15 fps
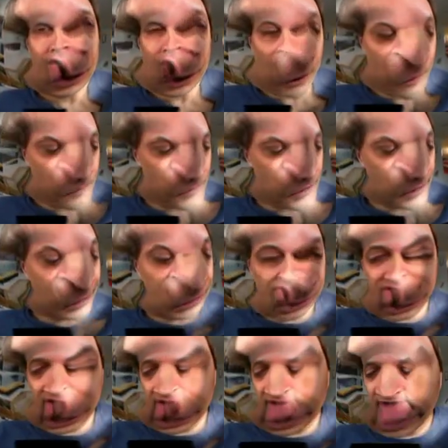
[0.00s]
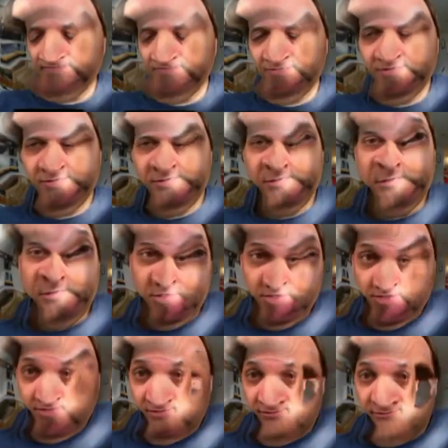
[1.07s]
Oh, incidentally,
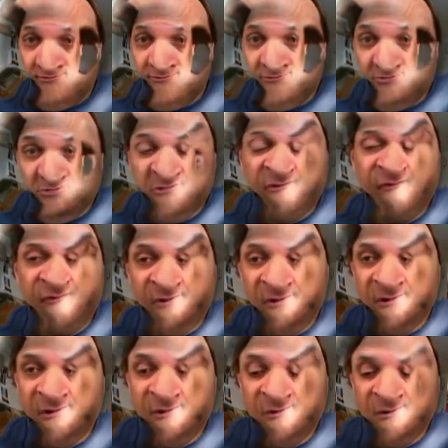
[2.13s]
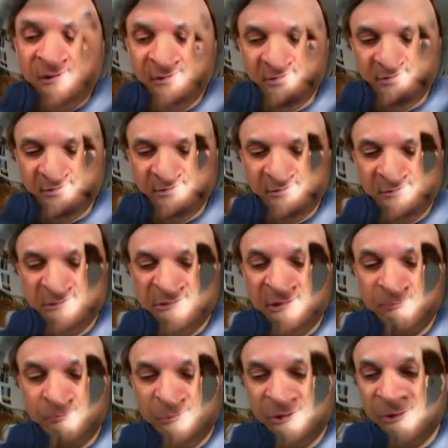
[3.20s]
this video
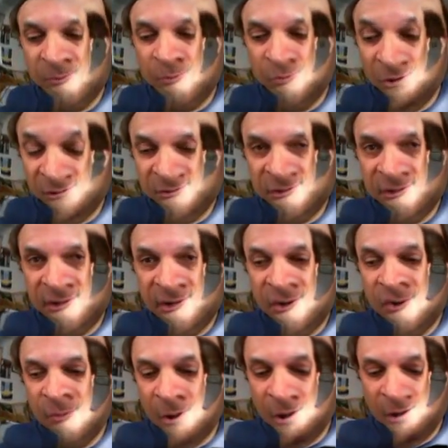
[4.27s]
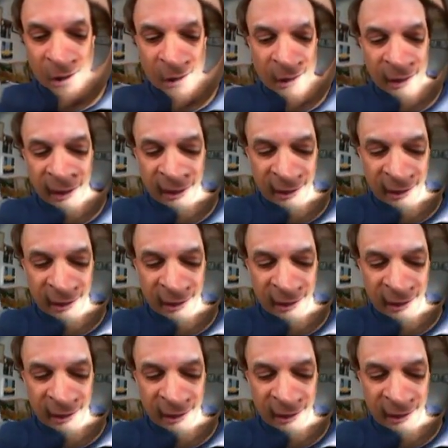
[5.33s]
is being brought to you by